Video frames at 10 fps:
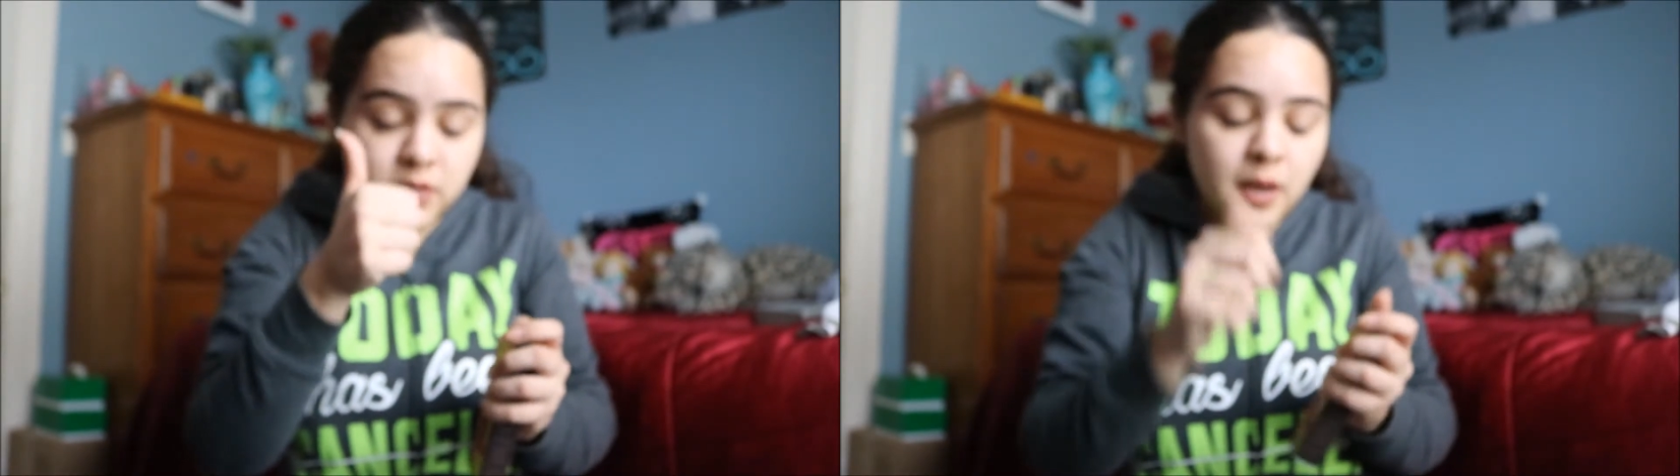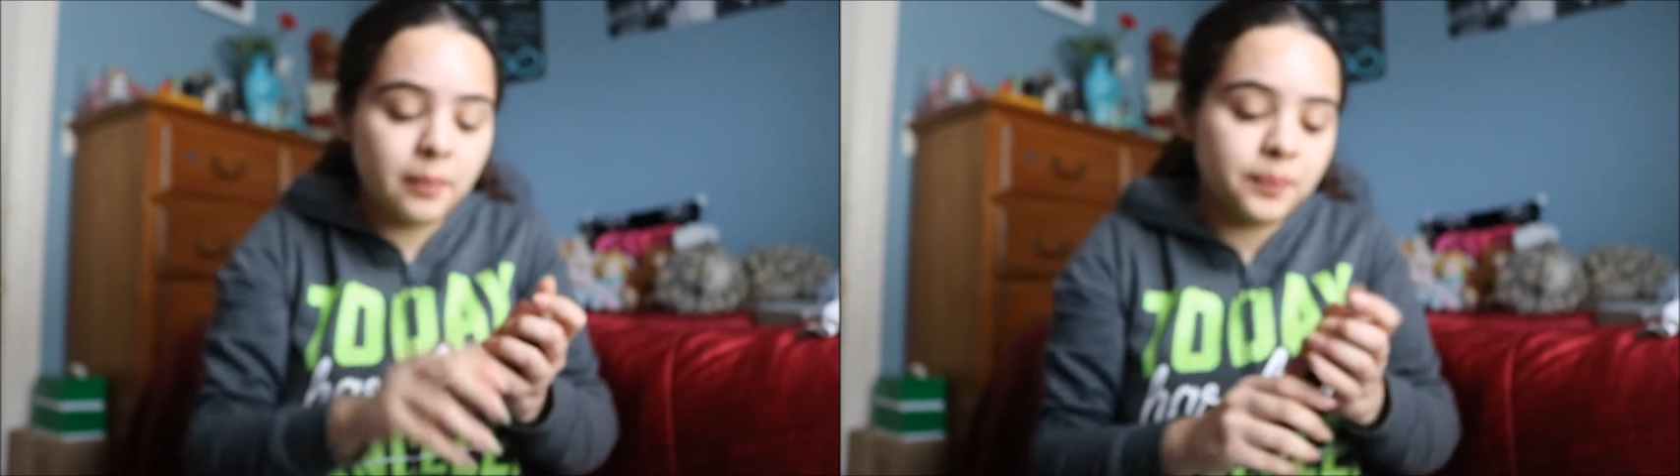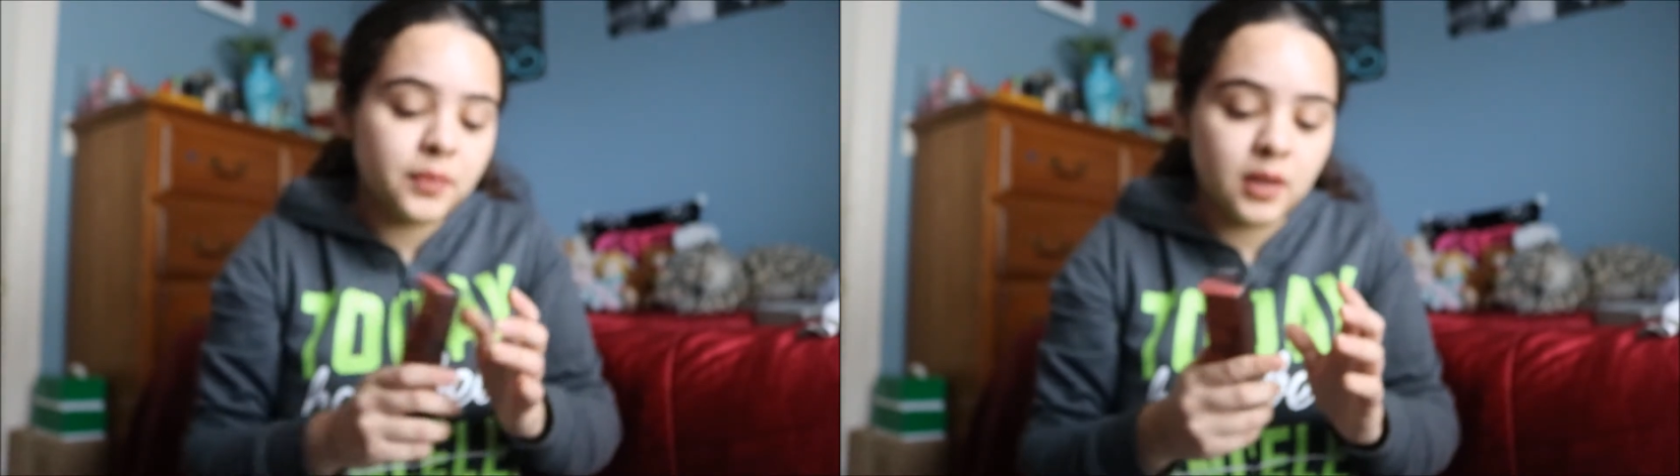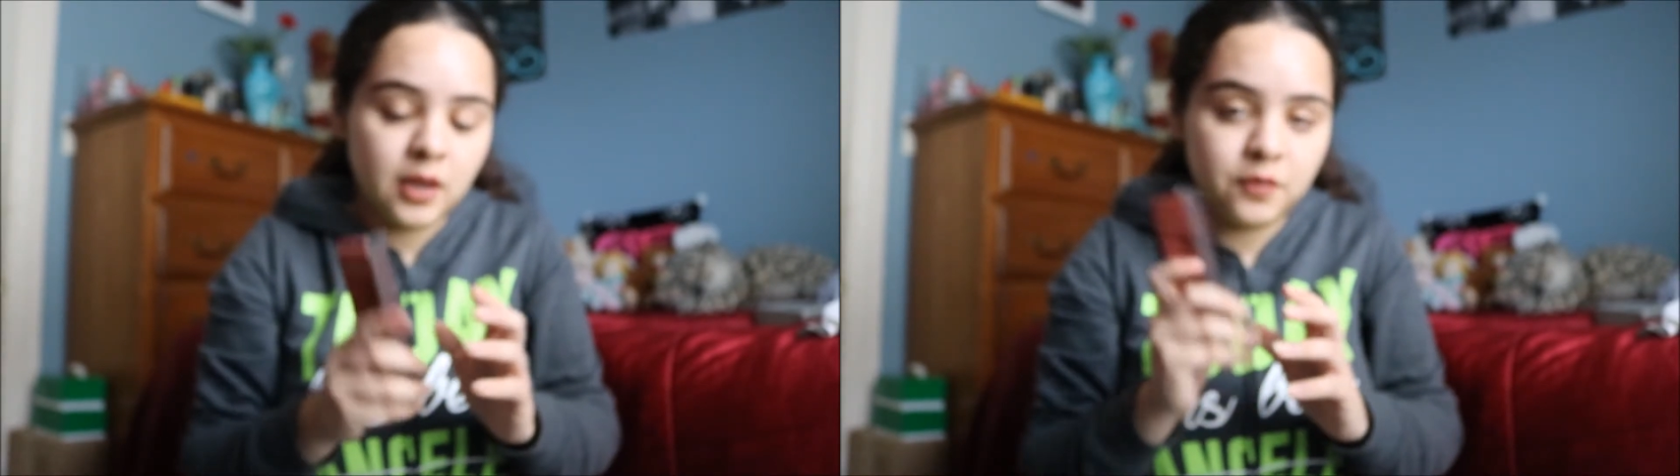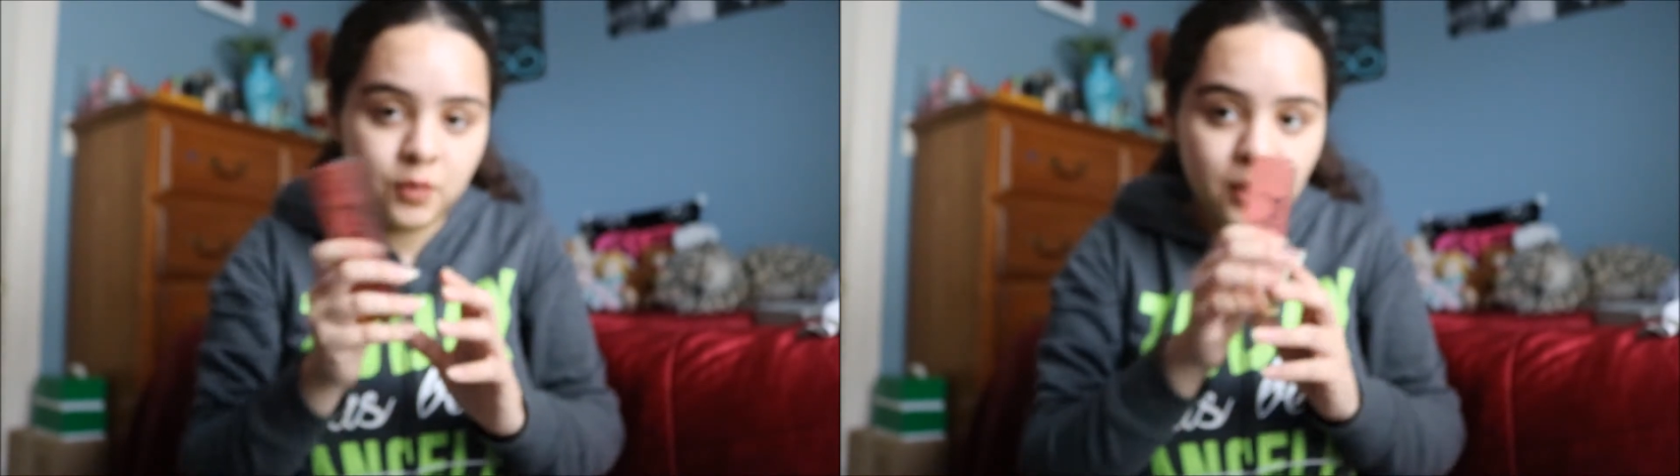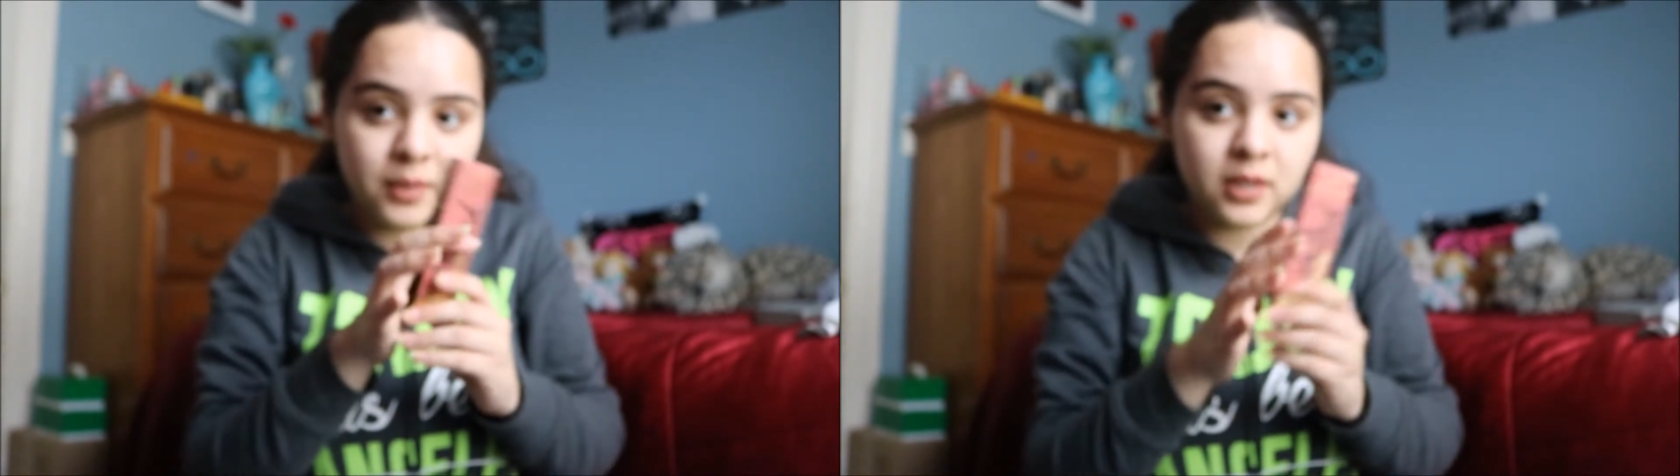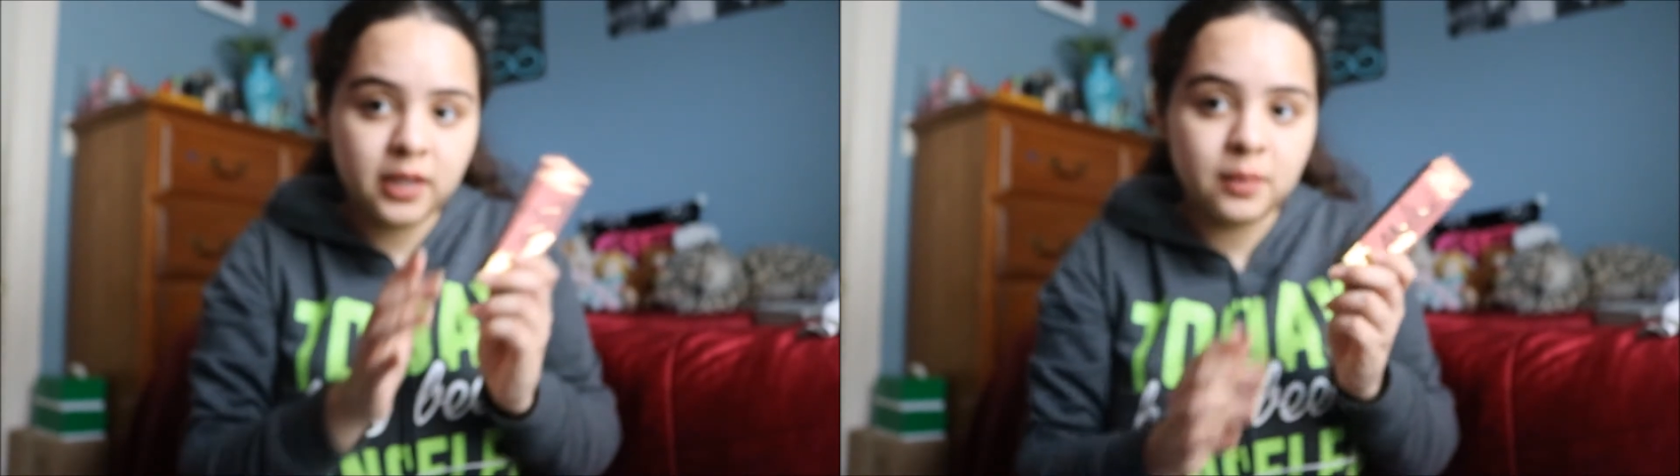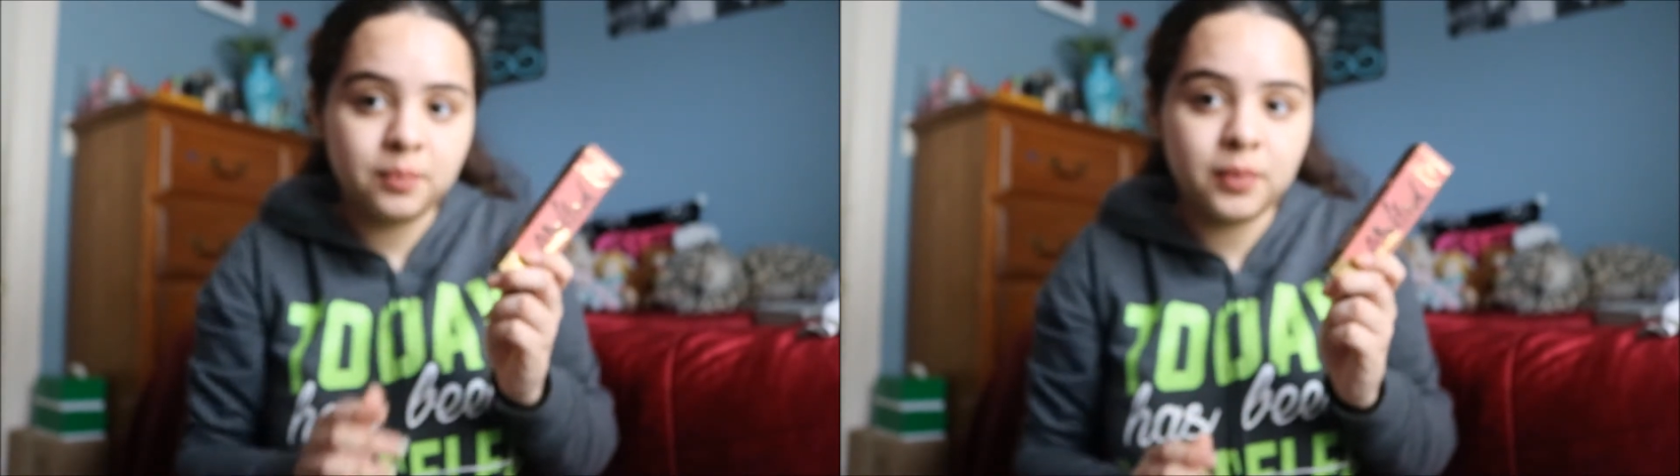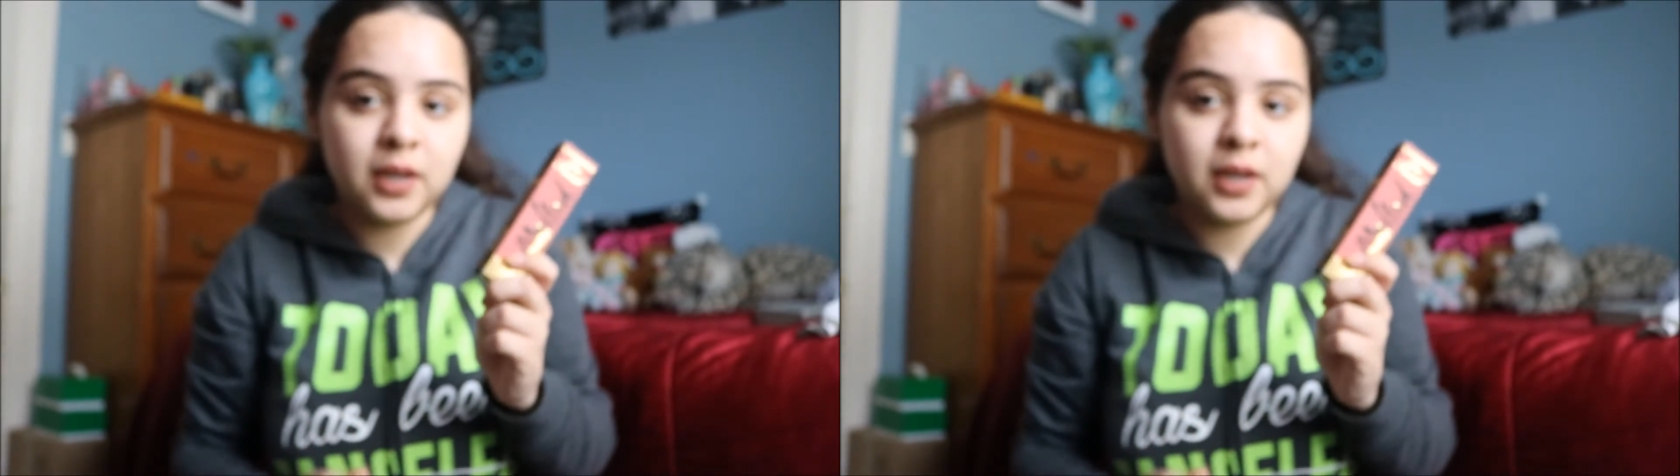up if you want me to like